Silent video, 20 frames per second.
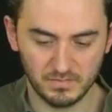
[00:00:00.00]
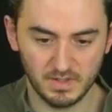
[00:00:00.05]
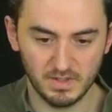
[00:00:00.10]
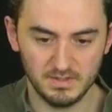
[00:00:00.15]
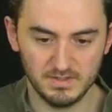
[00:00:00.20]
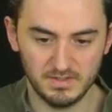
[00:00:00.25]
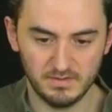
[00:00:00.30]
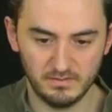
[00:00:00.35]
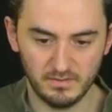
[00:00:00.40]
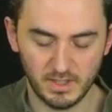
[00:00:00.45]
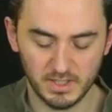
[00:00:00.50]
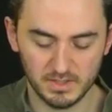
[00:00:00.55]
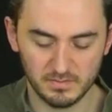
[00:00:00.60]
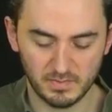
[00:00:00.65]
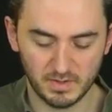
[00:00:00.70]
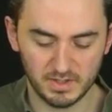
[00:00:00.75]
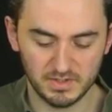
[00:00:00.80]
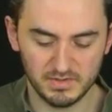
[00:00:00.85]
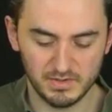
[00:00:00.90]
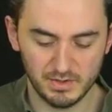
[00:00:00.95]
divided
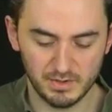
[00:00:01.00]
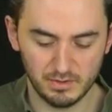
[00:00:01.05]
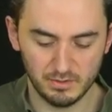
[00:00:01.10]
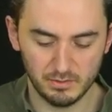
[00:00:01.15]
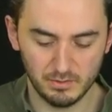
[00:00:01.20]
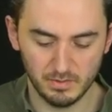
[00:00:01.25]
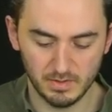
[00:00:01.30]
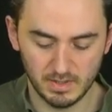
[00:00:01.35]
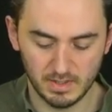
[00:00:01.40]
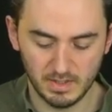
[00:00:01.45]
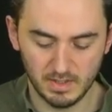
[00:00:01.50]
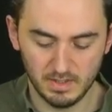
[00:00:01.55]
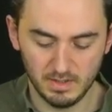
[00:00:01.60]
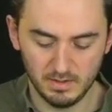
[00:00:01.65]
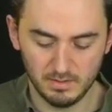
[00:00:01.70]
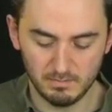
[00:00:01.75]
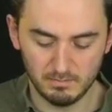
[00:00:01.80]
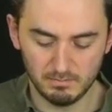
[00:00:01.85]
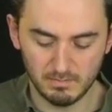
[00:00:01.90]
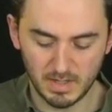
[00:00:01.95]
by 2
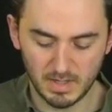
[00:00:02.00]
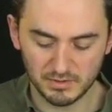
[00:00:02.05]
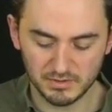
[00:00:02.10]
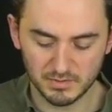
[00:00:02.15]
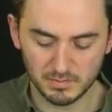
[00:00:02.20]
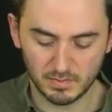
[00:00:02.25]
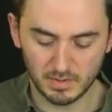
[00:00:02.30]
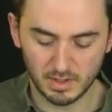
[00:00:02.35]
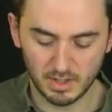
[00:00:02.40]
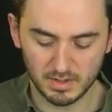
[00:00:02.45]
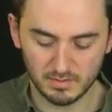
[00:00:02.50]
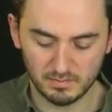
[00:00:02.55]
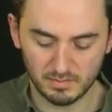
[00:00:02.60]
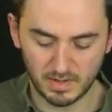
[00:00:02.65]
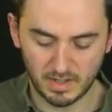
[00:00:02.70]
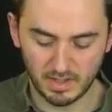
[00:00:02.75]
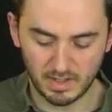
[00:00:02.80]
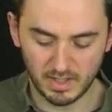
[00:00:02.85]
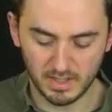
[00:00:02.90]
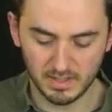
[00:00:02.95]
multiplied
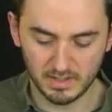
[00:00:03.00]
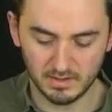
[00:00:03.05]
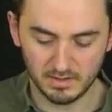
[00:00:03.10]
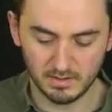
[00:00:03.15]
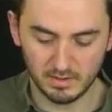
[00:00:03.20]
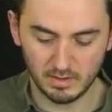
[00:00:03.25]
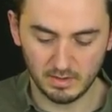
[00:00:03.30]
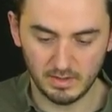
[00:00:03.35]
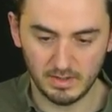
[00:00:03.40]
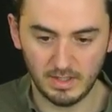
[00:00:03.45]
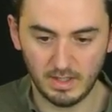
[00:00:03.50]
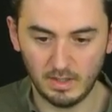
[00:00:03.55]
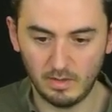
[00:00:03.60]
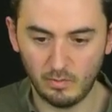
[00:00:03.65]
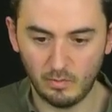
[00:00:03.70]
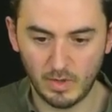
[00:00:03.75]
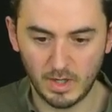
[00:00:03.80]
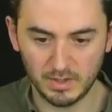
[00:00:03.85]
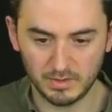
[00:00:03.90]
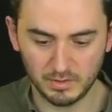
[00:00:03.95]
by
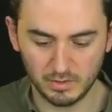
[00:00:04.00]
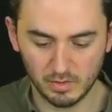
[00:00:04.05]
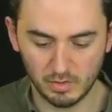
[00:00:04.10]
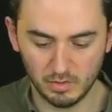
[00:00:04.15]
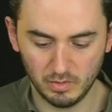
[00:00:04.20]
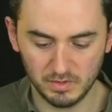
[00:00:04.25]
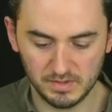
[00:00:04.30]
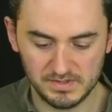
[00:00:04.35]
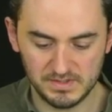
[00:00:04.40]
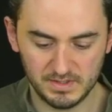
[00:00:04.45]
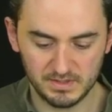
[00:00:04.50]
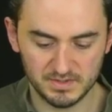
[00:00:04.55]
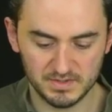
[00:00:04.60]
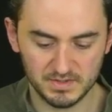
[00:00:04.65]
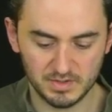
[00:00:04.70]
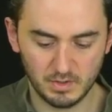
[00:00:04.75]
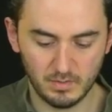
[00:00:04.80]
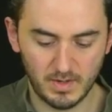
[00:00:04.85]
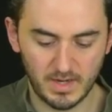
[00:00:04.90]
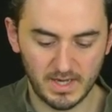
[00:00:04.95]
1/4
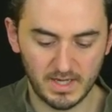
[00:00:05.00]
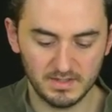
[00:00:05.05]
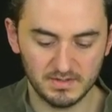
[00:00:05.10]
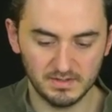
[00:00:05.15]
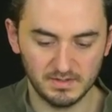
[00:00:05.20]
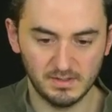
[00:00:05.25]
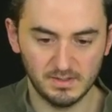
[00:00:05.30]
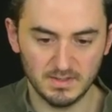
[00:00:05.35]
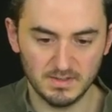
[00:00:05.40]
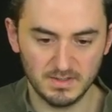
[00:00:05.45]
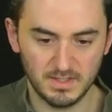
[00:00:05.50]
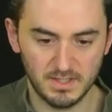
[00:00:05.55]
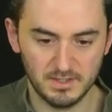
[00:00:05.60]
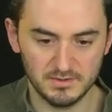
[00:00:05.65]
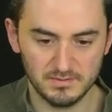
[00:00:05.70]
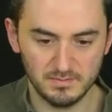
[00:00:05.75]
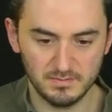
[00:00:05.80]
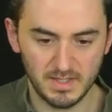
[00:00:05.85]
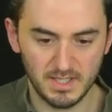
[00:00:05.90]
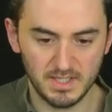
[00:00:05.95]
squared
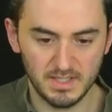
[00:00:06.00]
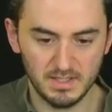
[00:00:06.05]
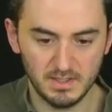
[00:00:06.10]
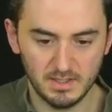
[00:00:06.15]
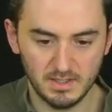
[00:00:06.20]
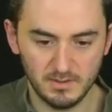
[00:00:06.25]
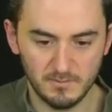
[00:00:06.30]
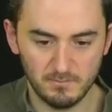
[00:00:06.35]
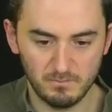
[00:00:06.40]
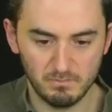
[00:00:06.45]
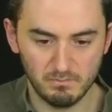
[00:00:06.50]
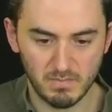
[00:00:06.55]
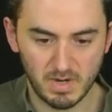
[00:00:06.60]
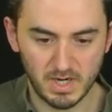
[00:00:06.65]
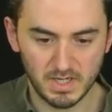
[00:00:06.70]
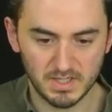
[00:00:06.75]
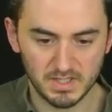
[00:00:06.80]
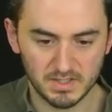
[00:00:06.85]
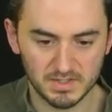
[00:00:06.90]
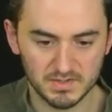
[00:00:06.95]
gives me
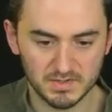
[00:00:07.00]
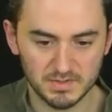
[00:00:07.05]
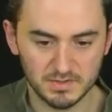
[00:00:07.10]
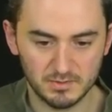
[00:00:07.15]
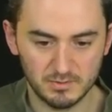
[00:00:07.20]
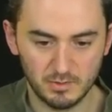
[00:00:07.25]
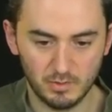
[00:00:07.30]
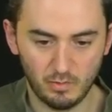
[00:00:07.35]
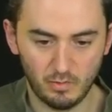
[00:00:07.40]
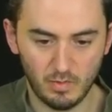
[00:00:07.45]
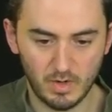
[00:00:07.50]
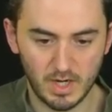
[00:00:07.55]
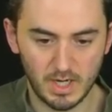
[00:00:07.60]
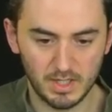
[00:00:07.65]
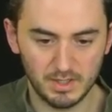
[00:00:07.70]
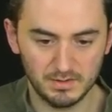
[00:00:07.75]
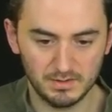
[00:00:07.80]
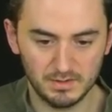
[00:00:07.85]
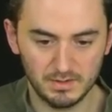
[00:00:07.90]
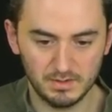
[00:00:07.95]
minus
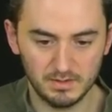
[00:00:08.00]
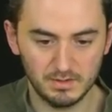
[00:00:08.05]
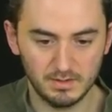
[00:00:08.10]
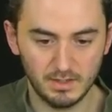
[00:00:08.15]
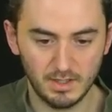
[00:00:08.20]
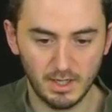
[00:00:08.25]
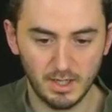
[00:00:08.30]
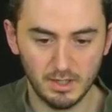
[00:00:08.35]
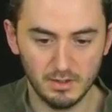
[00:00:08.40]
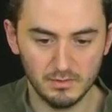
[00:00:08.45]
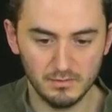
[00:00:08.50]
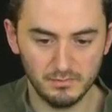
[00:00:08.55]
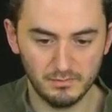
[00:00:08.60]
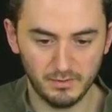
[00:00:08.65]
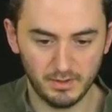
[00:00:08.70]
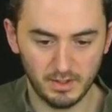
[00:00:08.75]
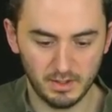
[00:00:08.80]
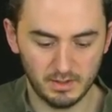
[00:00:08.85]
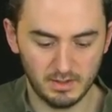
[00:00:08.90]
1 over